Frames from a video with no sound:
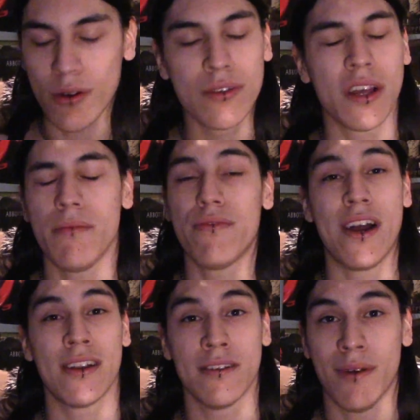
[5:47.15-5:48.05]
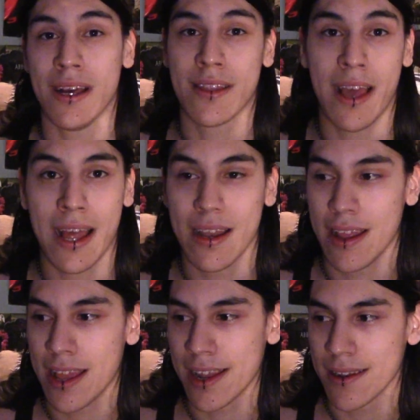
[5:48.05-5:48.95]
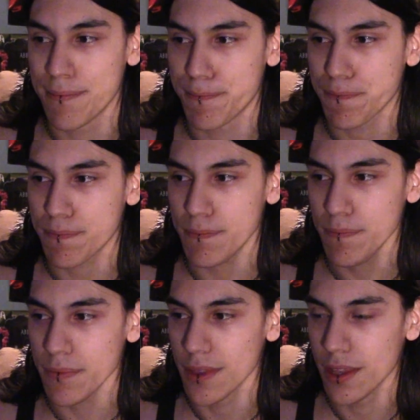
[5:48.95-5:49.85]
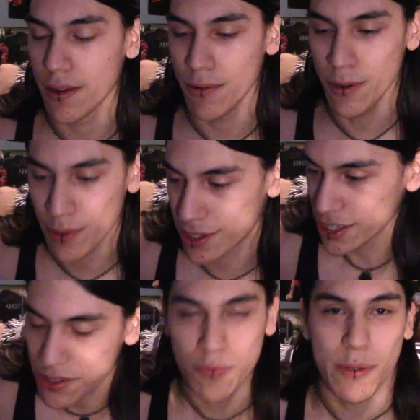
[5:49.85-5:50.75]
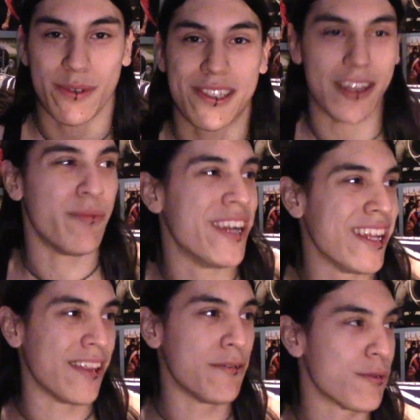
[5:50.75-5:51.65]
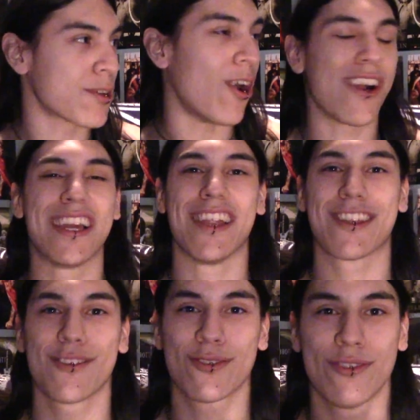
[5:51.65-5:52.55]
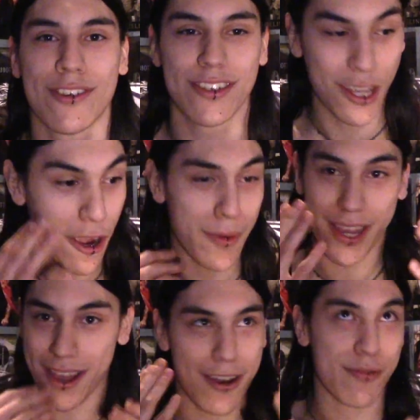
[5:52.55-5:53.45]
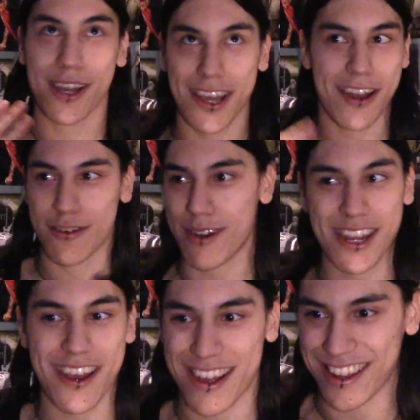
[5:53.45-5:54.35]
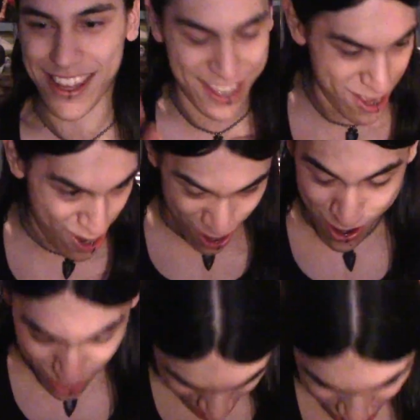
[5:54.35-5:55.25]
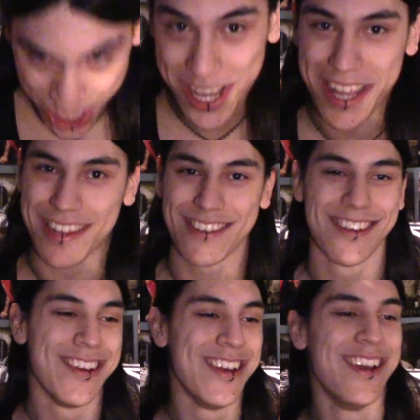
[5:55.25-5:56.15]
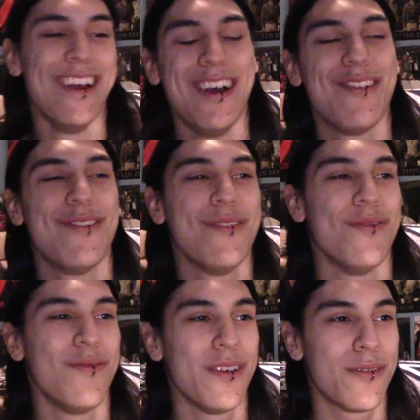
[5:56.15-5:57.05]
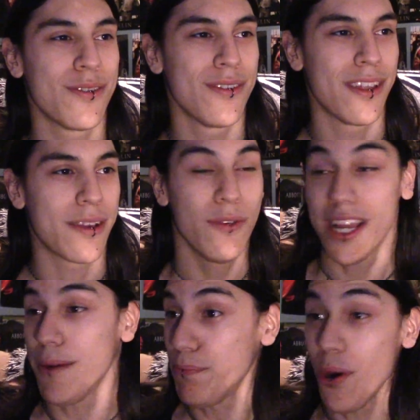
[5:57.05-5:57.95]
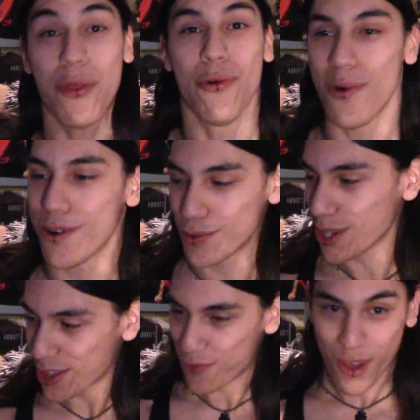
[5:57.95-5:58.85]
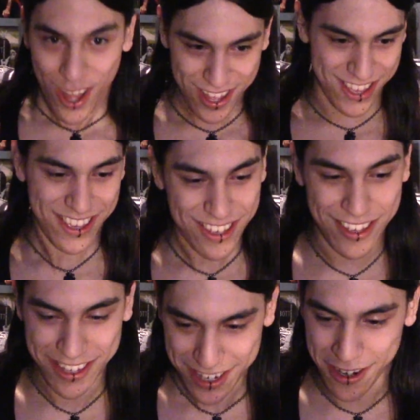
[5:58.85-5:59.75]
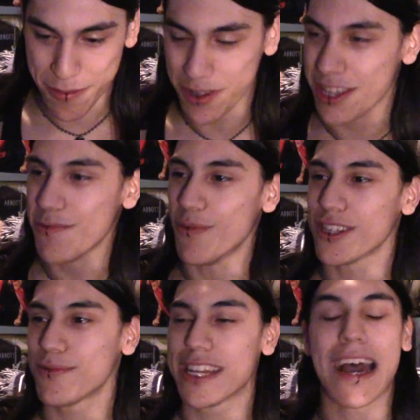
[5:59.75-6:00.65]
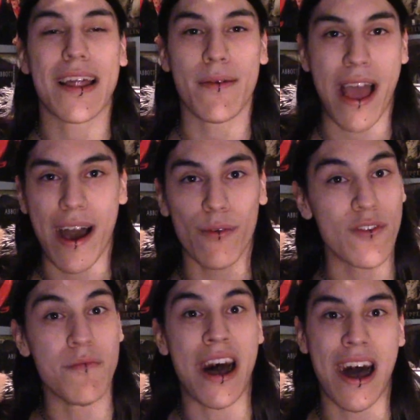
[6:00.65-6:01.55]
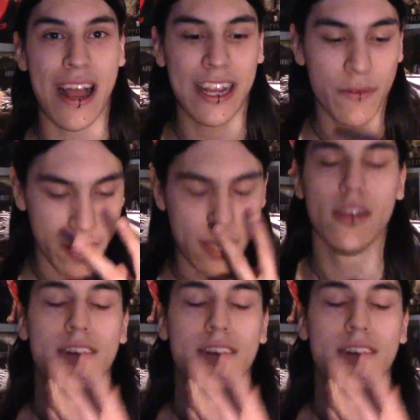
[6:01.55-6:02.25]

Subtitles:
dumbfounded by that, and we were celebrating, like, we were gawking like little school. We were like, oh my god, oh my god, oh my god, like, holy shit. And when we were like, we got both awards, what the fuck? But then once we got out from behind, we were like,